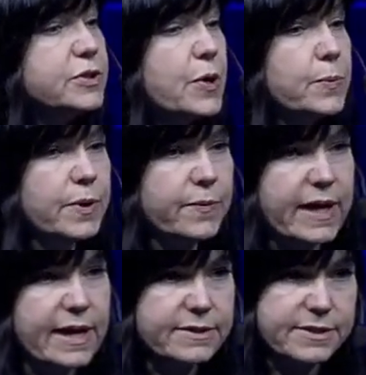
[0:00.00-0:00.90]
don't know
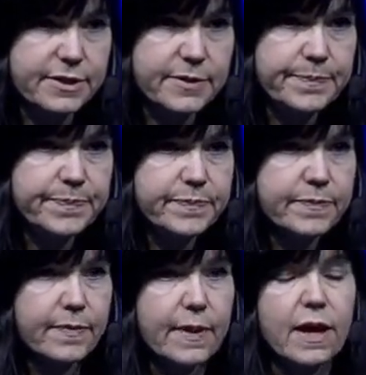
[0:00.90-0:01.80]
the answer,
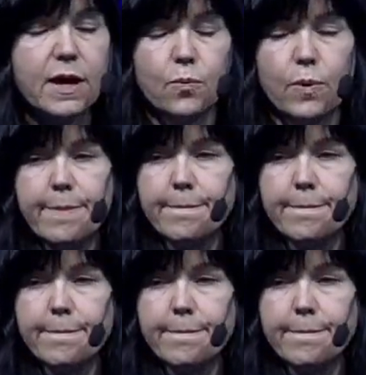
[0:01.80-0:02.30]
we